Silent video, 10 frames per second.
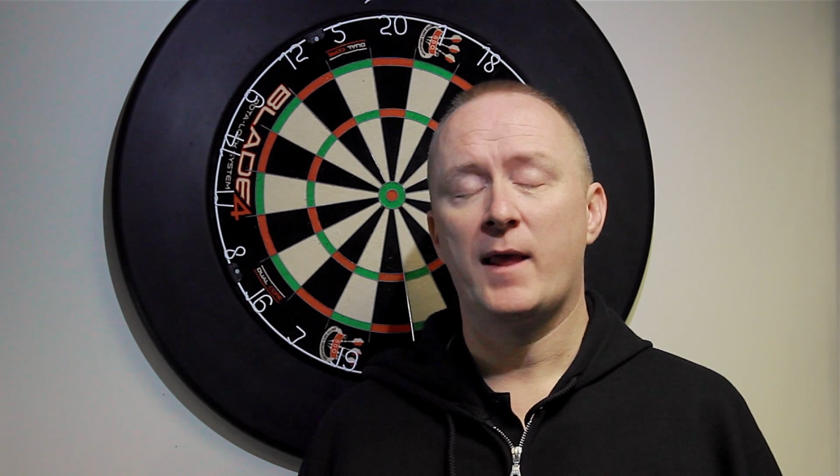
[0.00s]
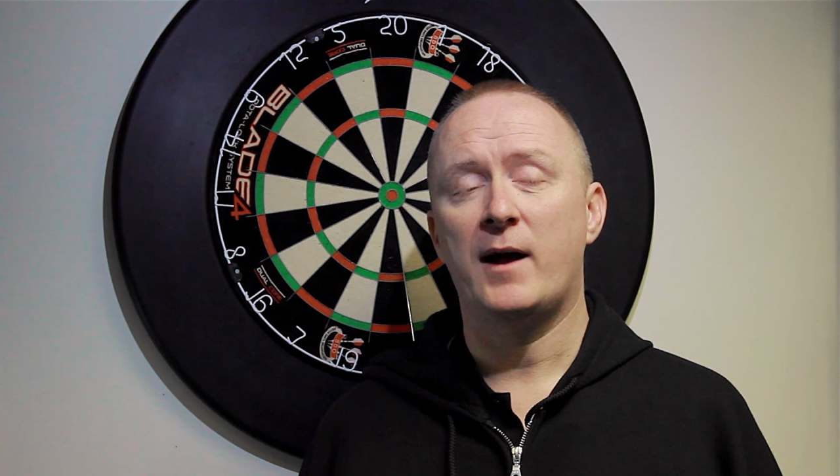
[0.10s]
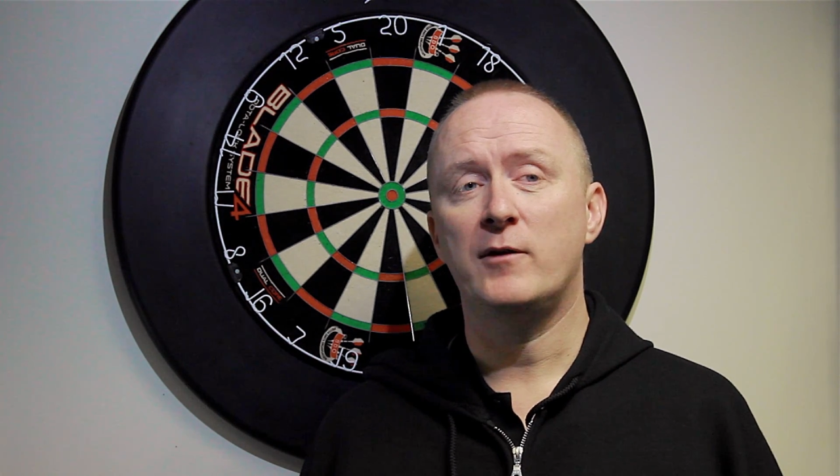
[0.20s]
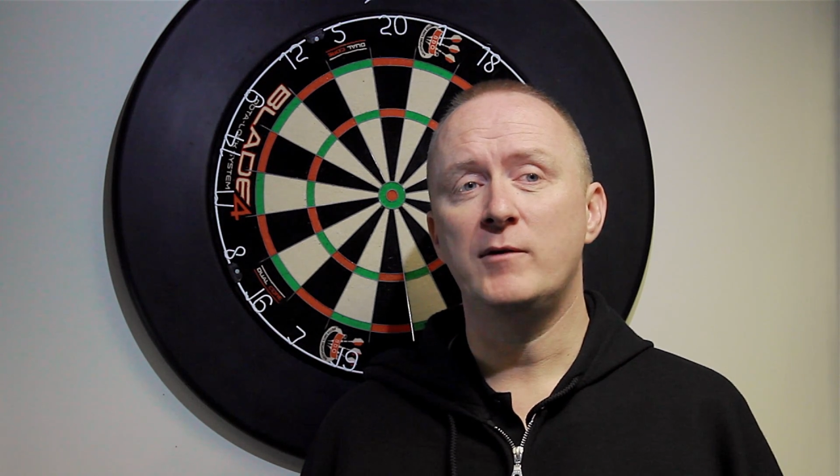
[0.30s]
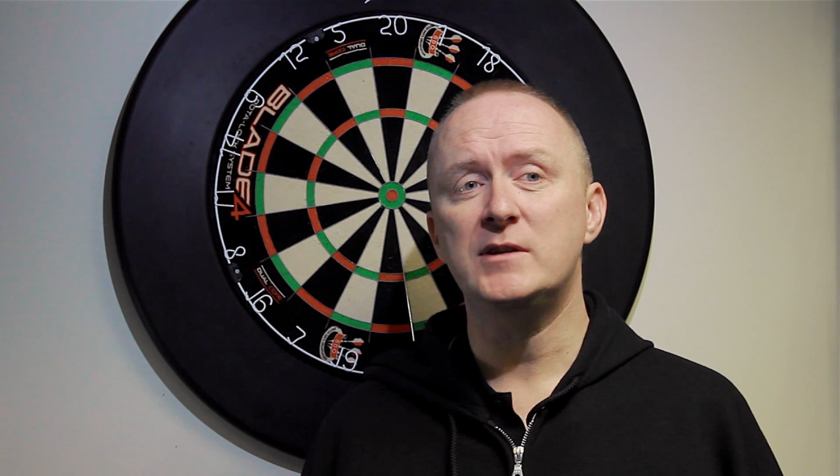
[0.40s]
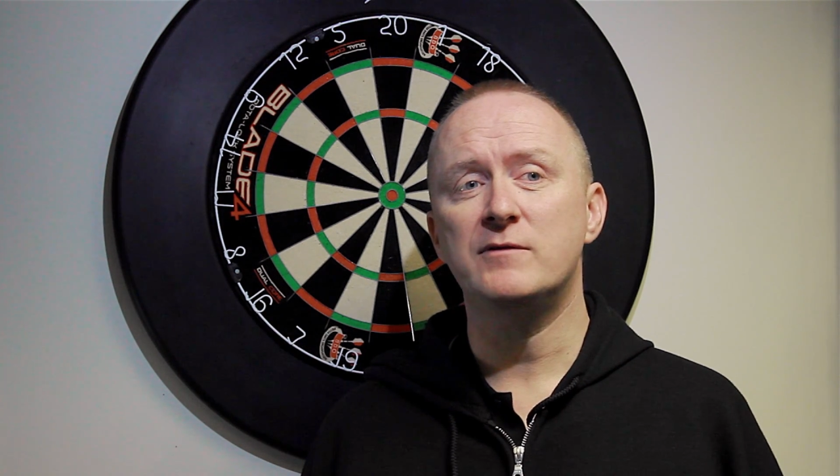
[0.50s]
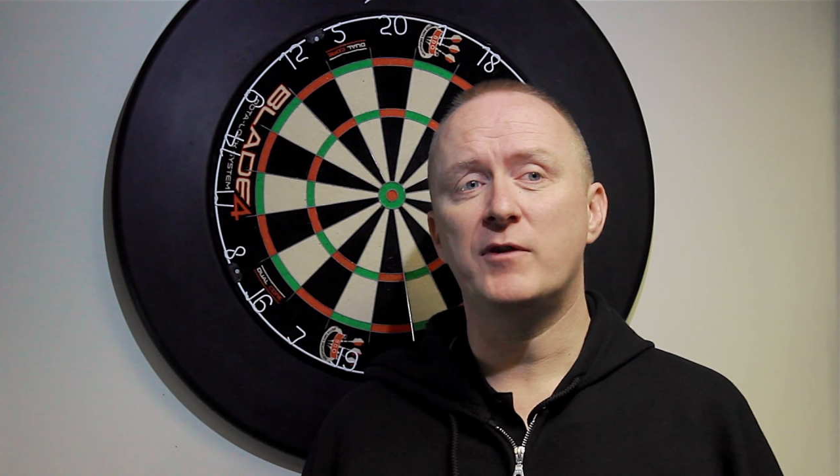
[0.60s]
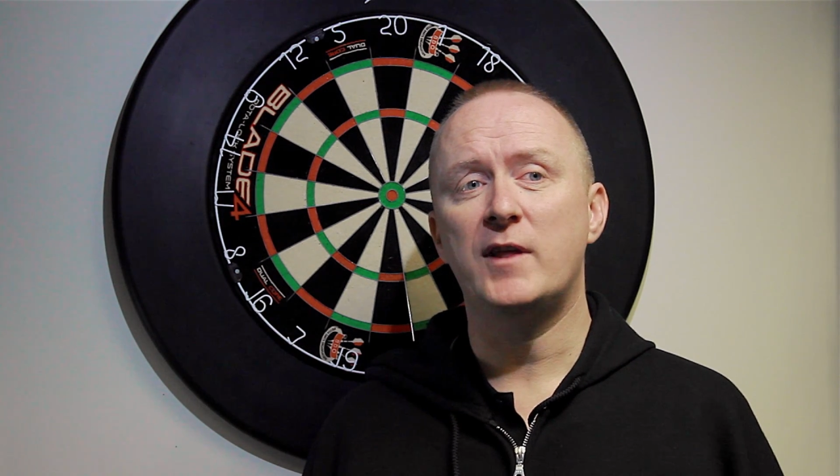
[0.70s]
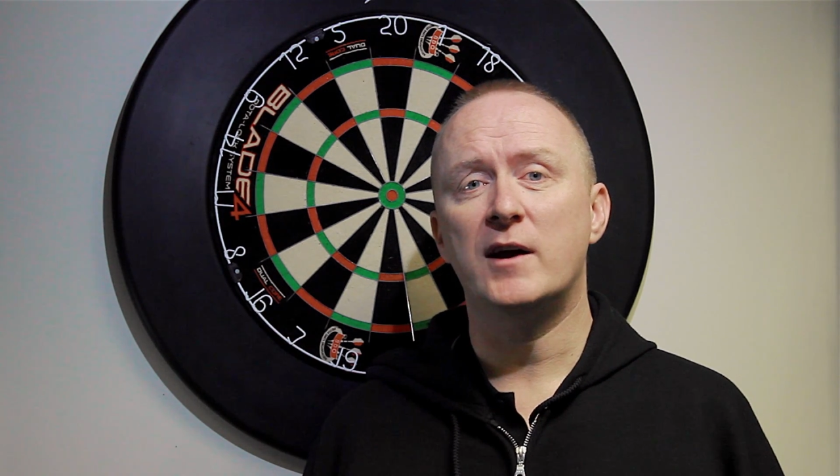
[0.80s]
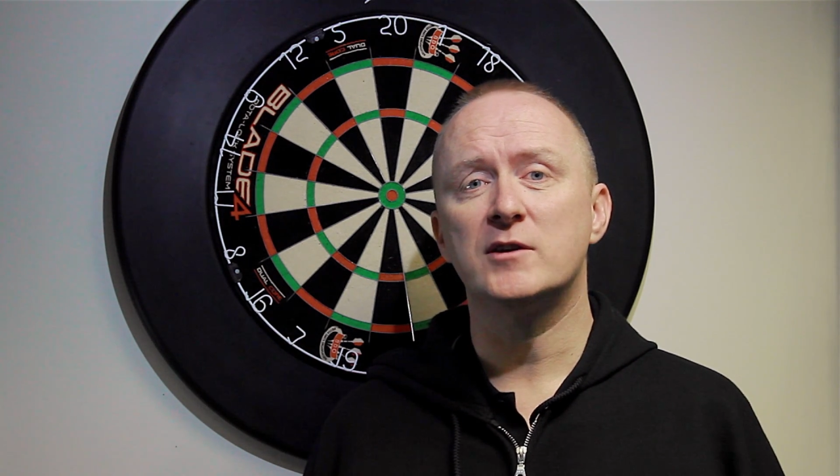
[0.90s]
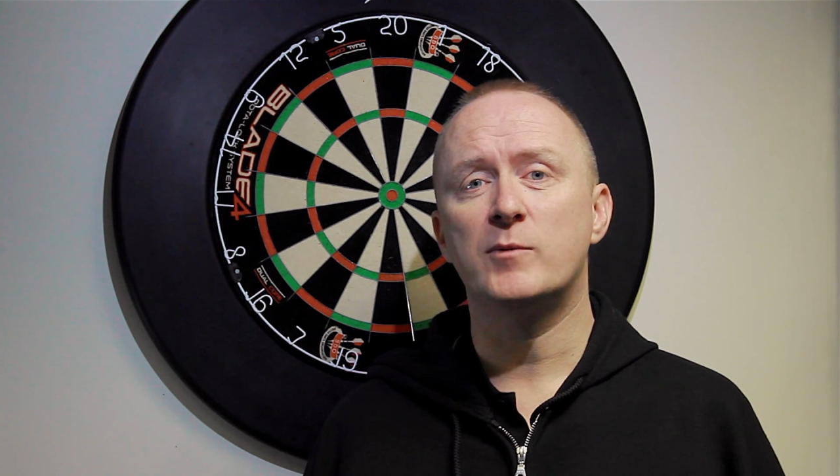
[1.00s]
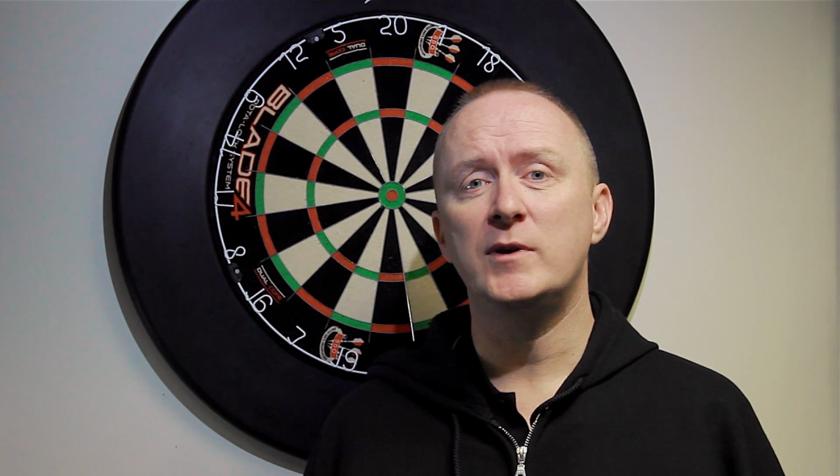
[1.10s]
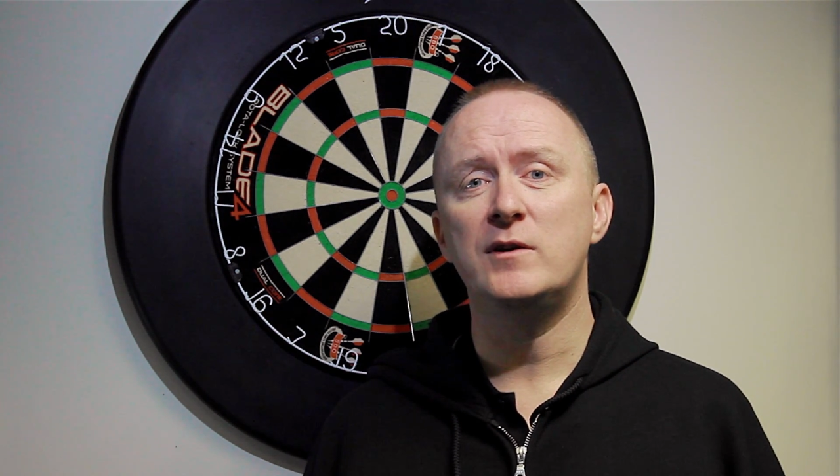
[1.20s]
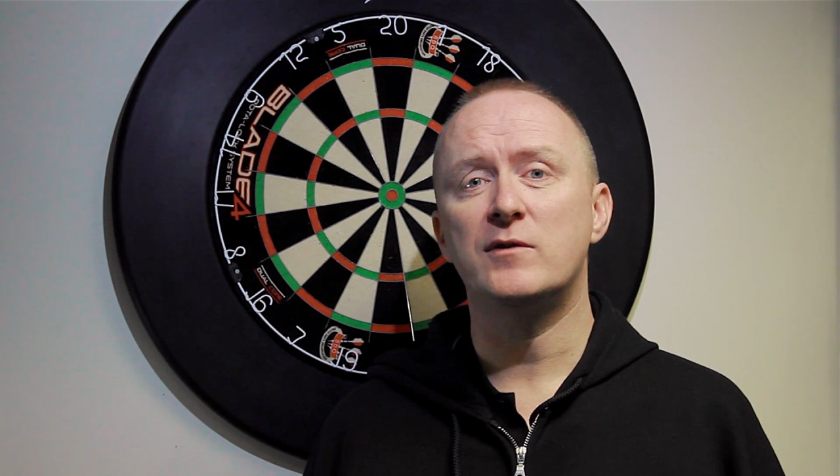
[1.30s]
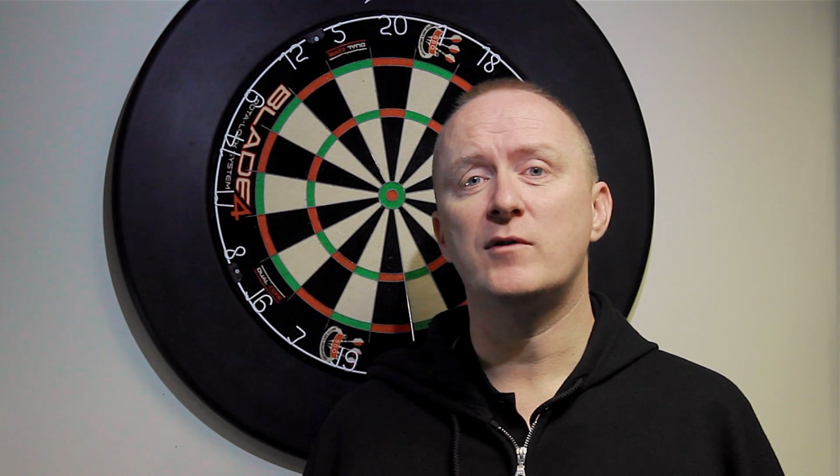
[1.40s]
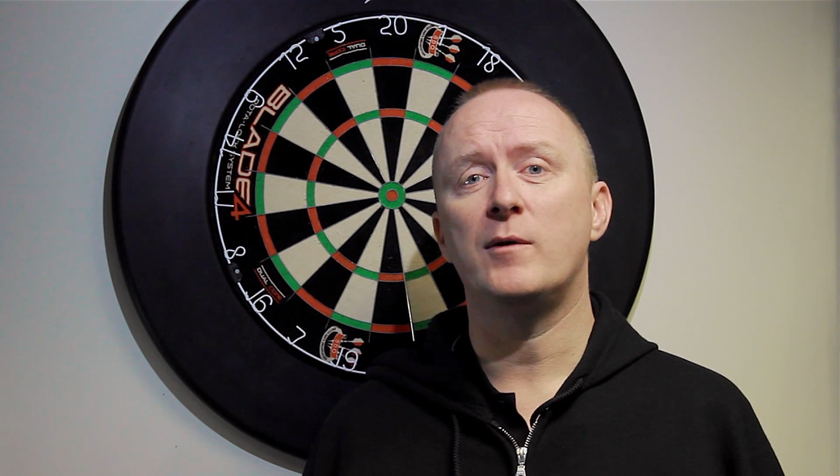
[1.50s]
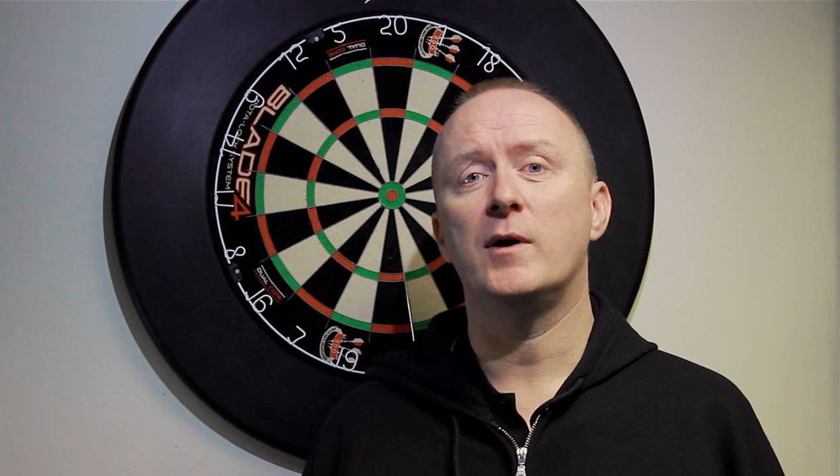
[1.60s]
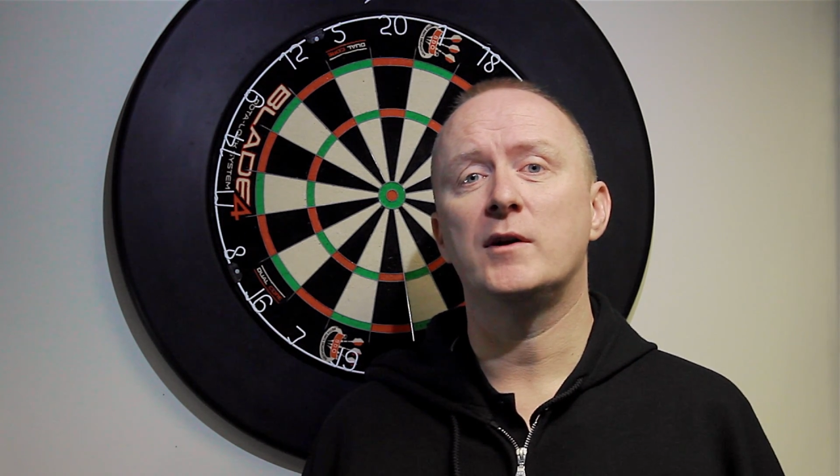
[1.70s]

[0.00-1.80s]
Now, the reason for that is when you throw